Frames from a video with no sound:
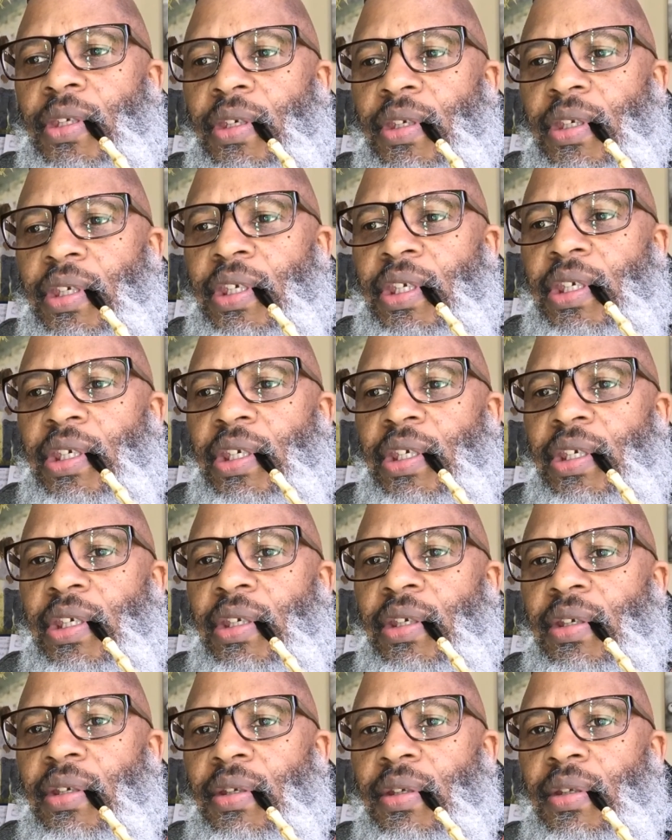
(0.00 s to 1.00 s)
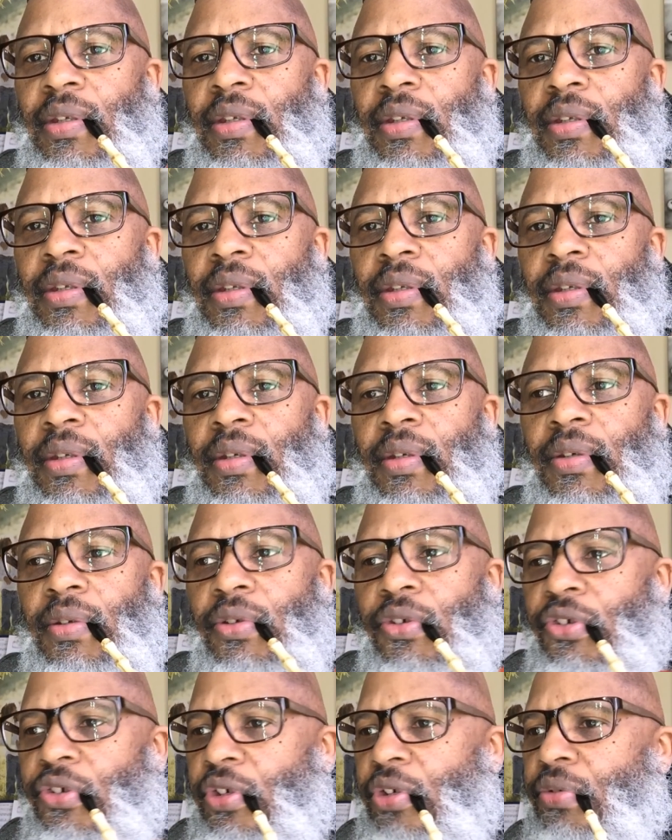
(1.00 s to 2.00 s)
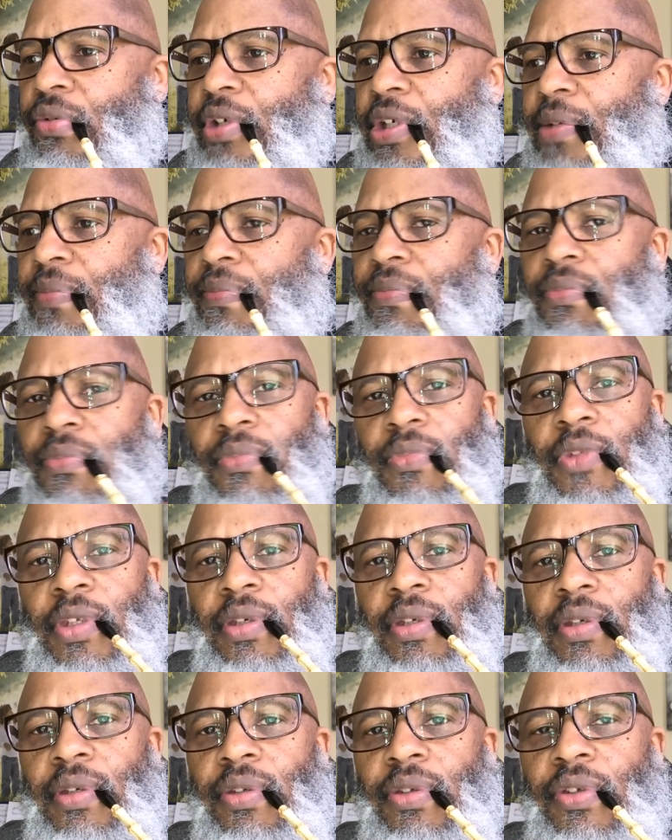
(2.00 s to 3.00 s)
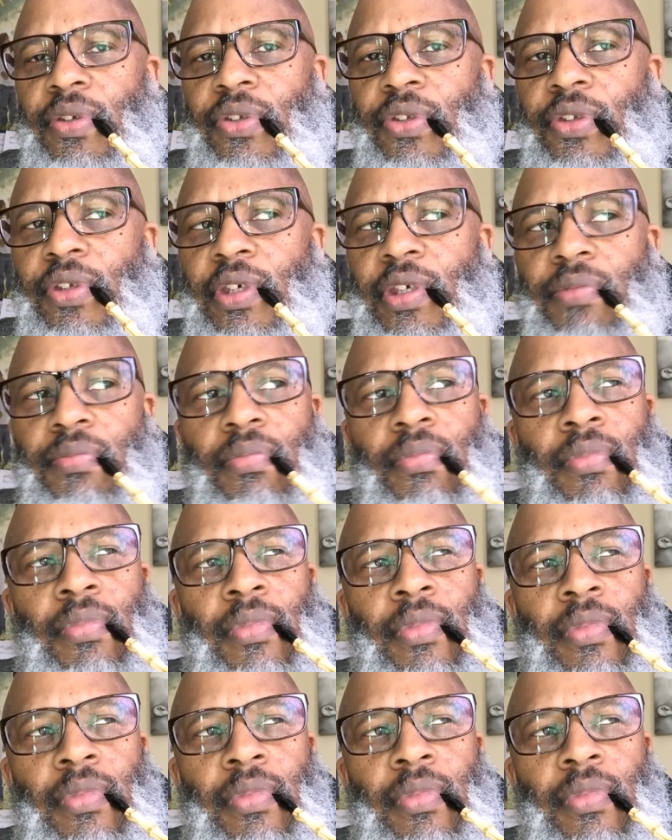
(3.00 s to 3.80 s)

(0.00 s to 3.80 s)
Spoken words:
he showed up and just said,